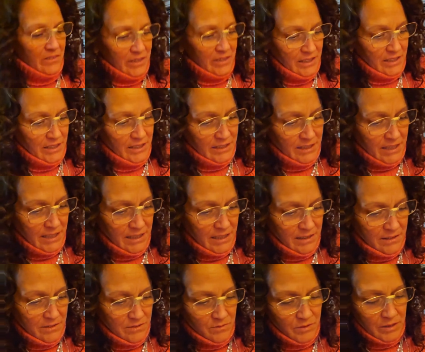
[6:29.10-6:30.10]
and get that out of
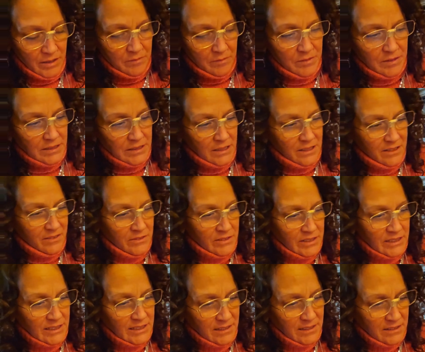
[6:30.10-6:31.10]
the way because I know it
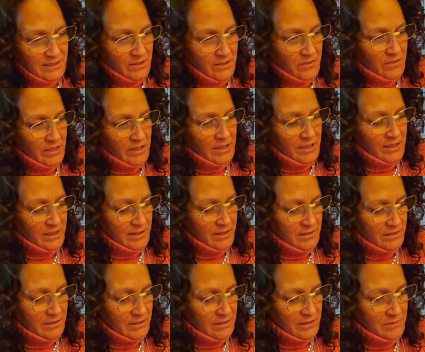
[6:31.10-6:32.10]
sucks already. I
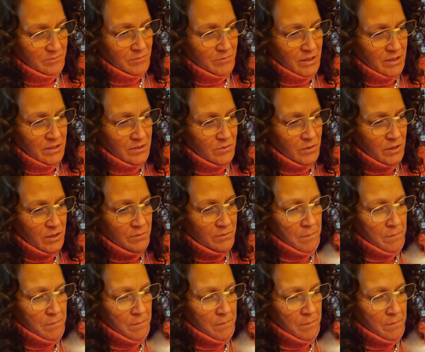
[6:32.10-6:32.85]
might as well.